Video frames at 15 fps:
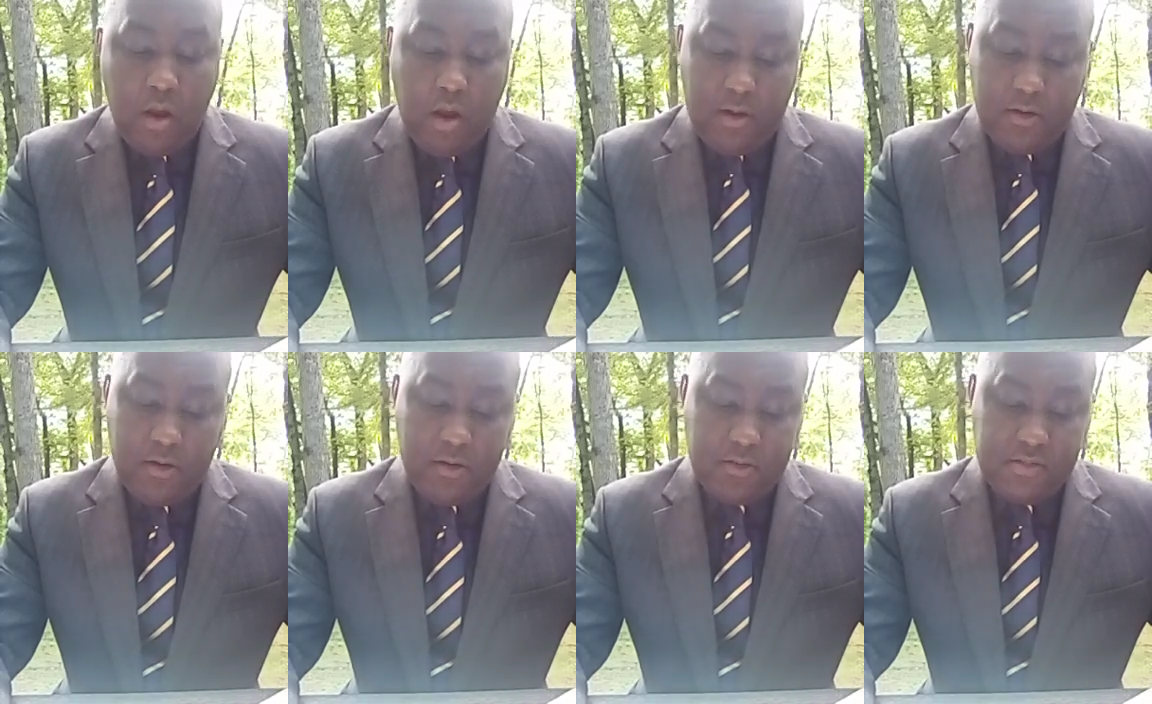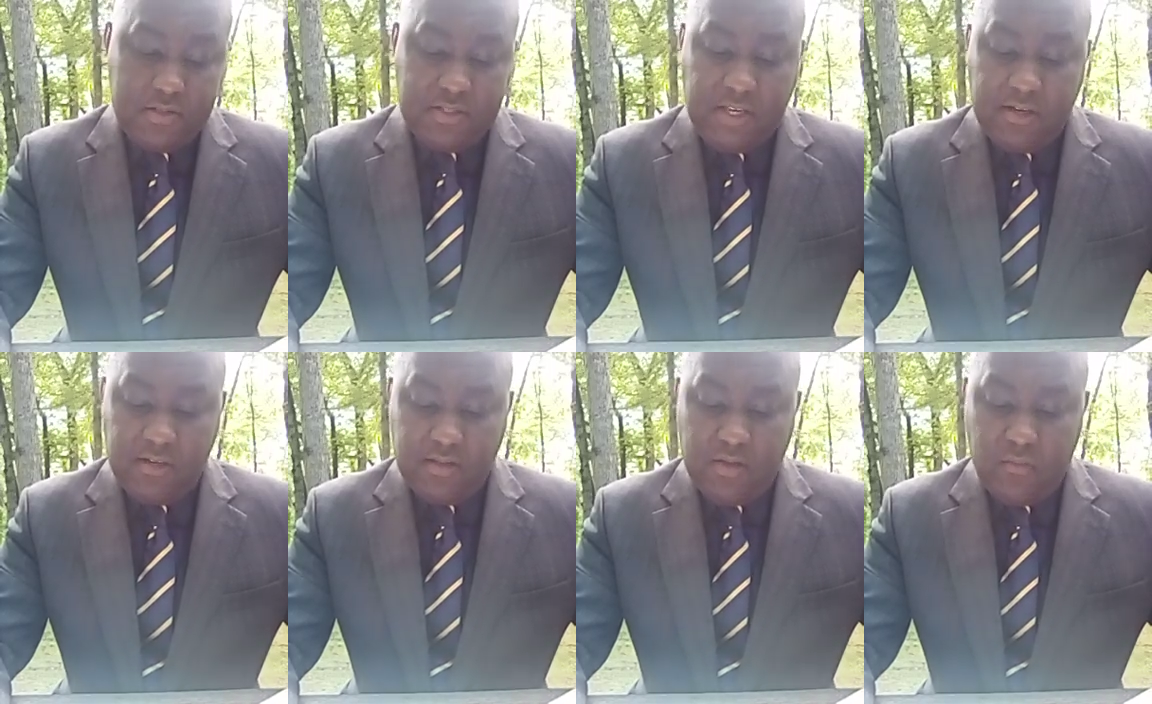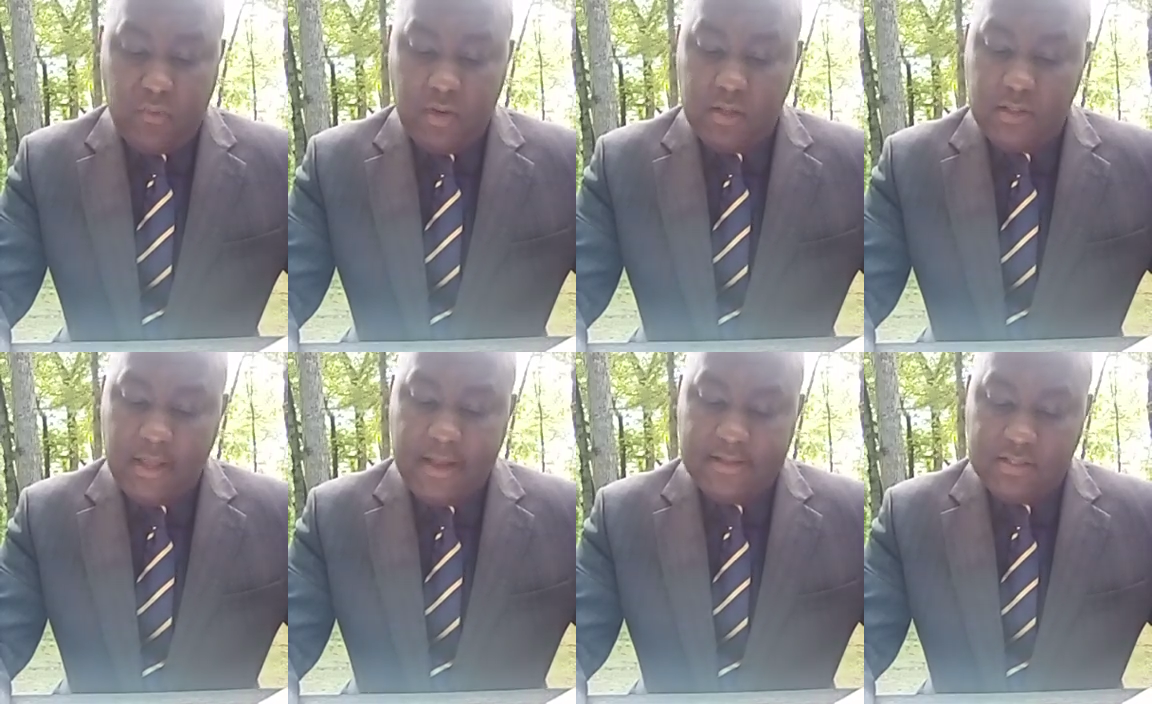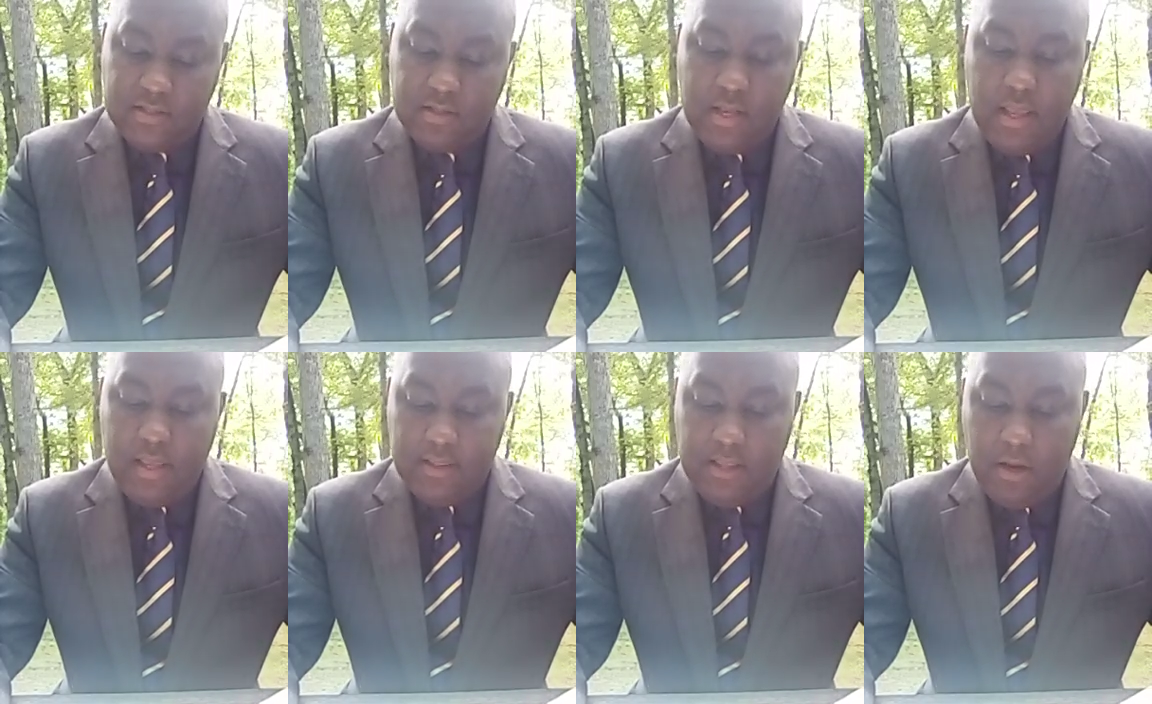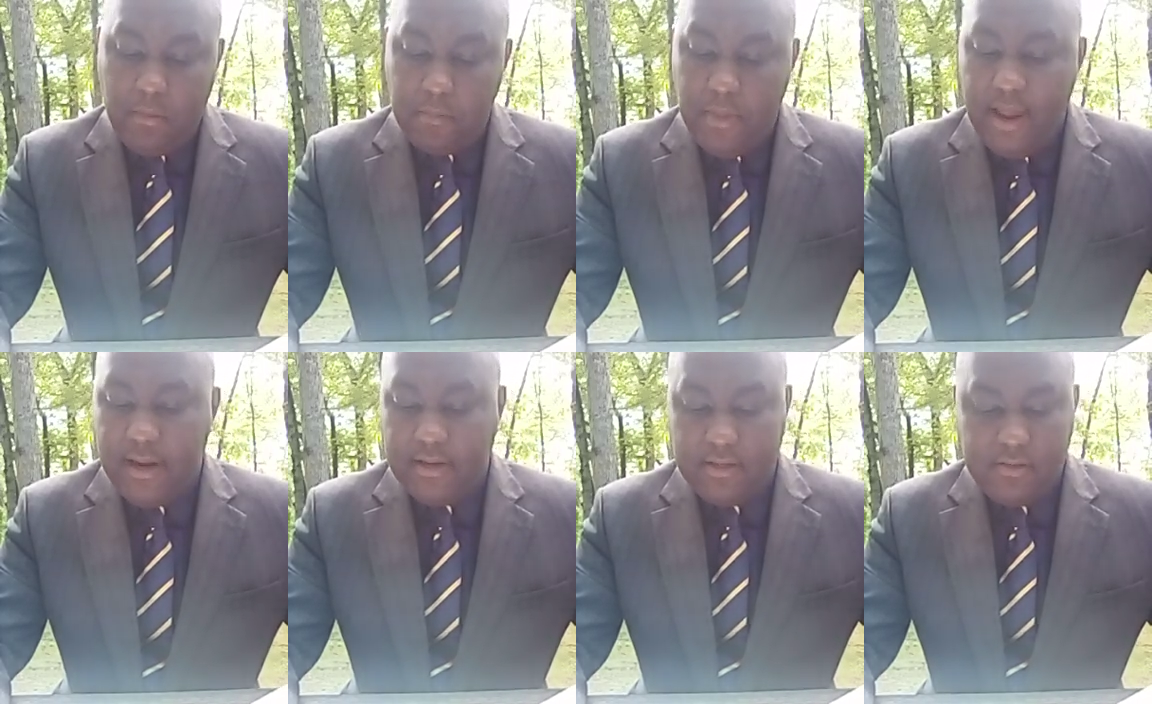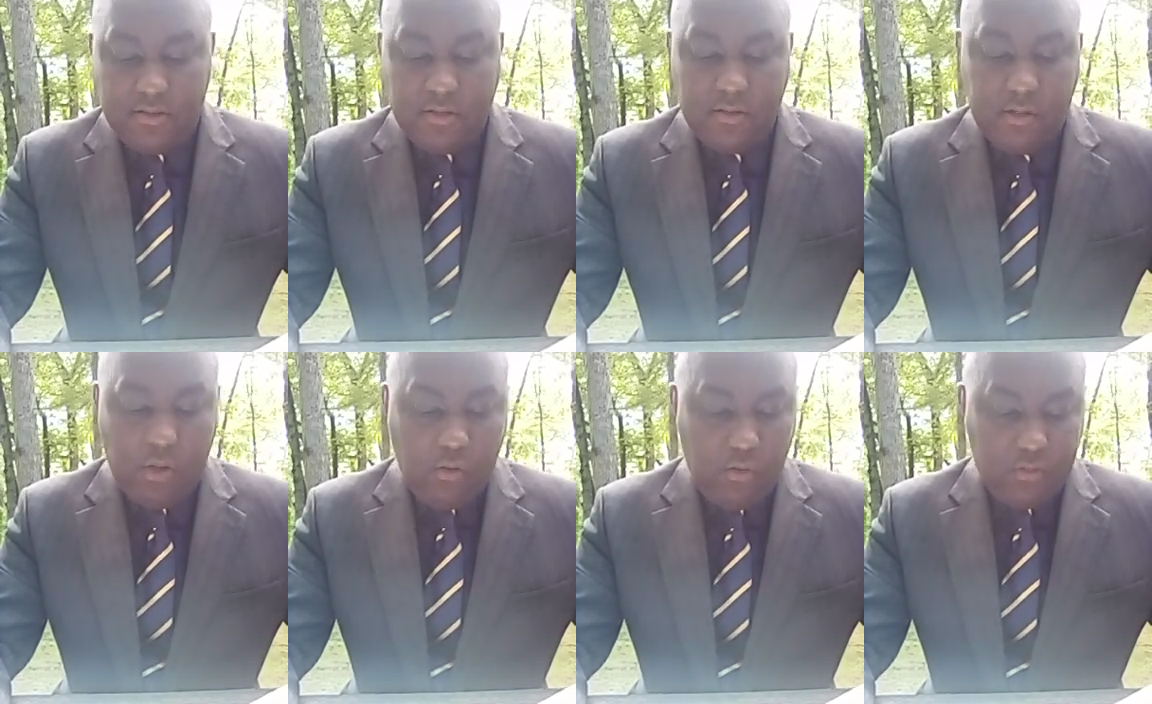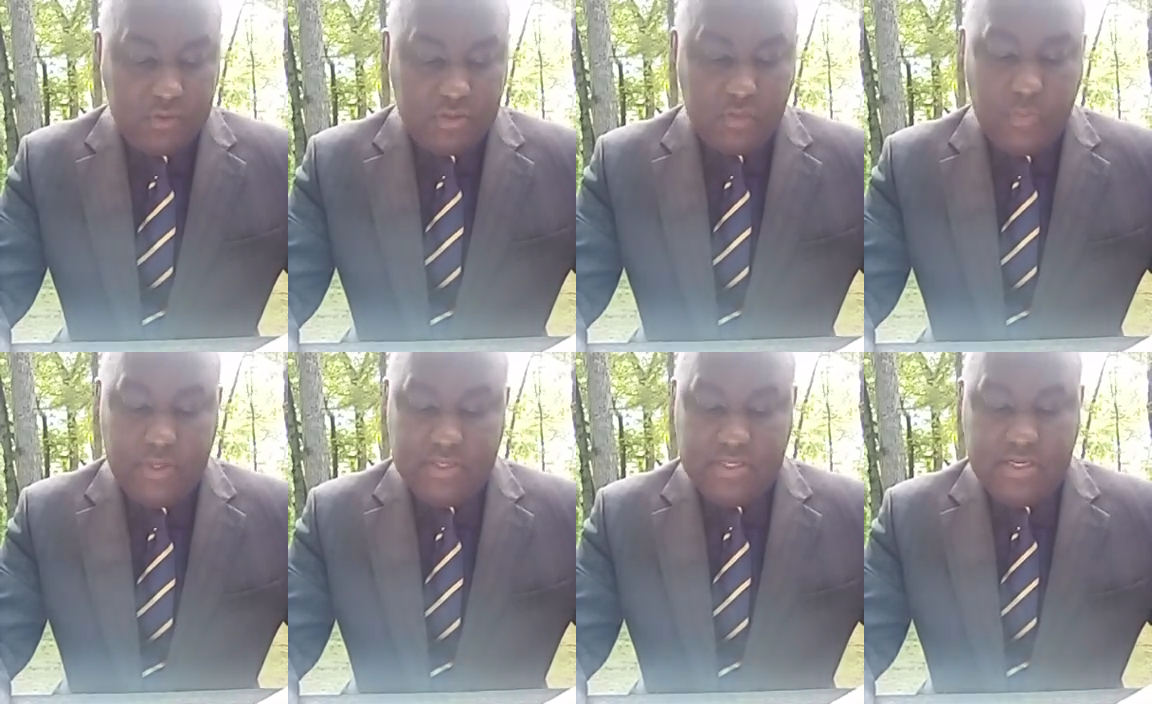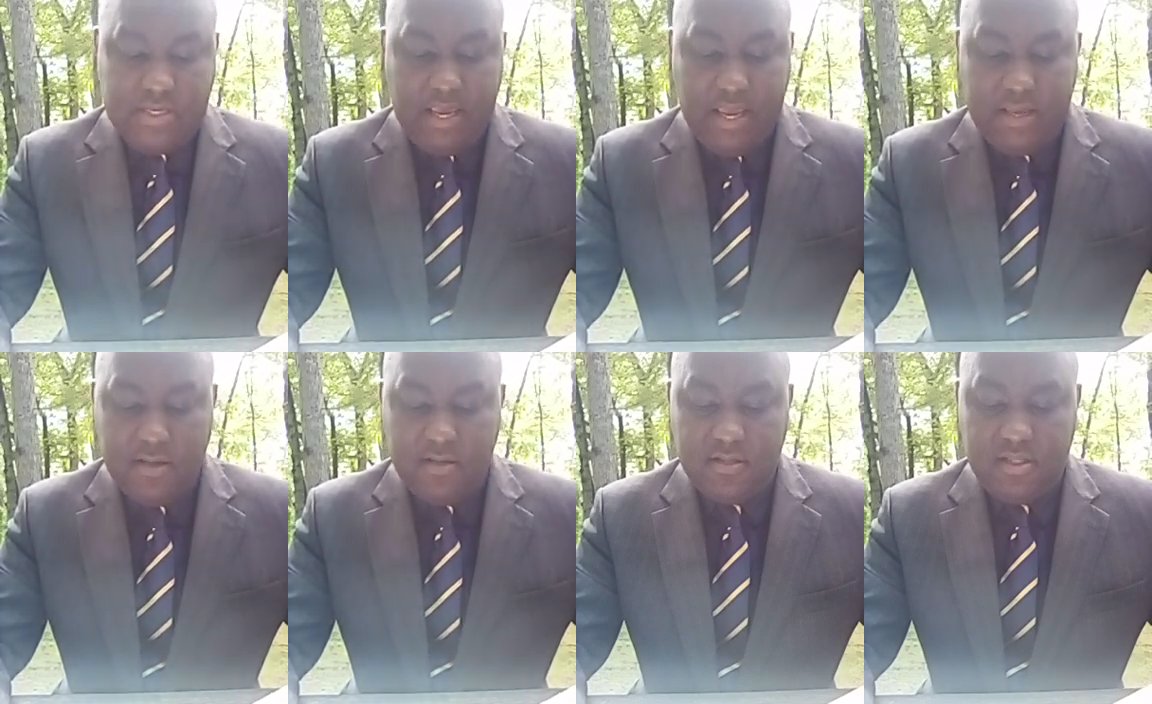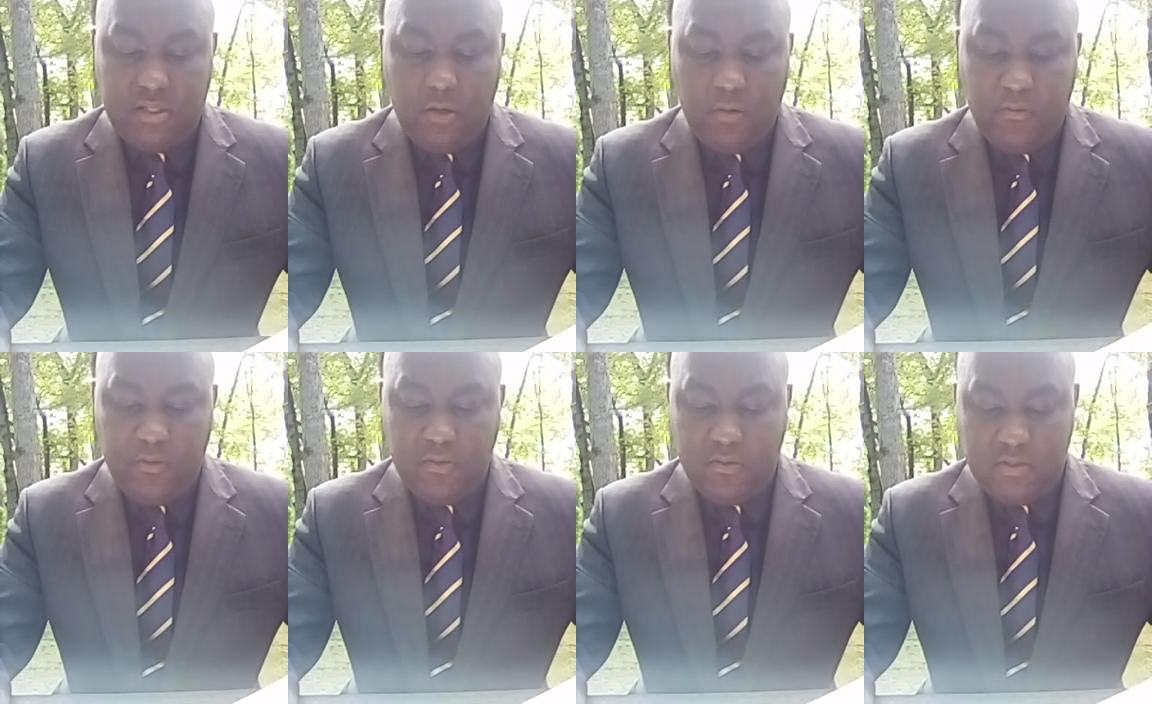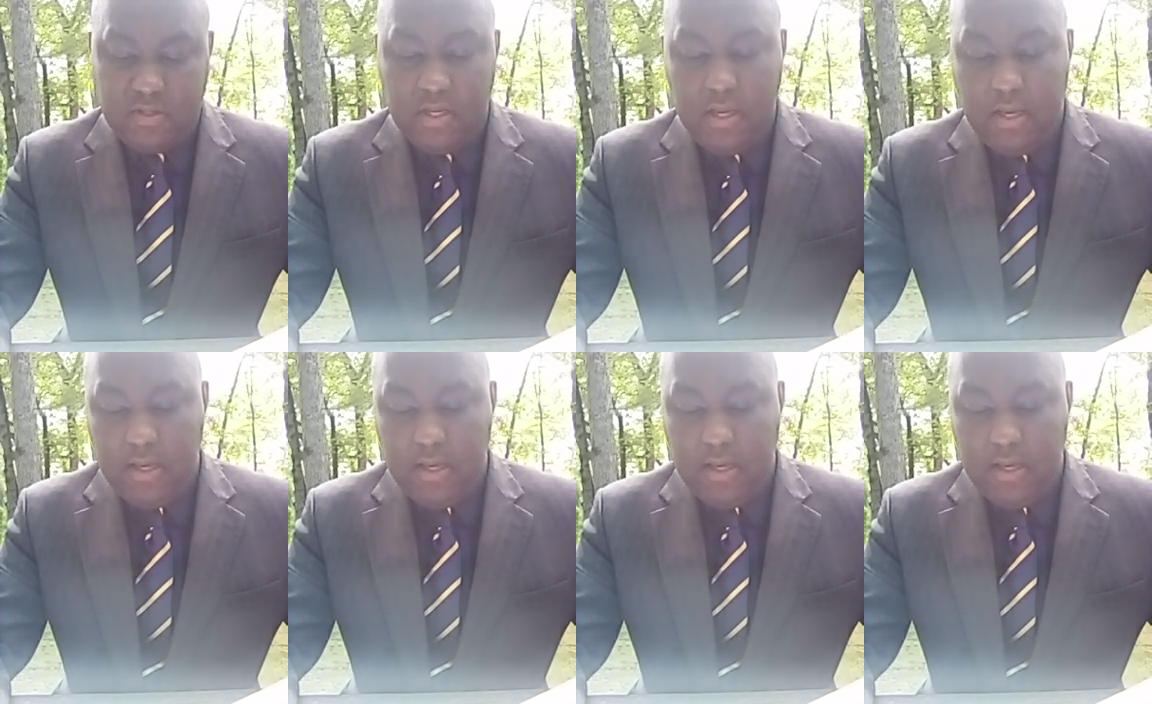are suddenly realizing they are backing their loans with decaying servers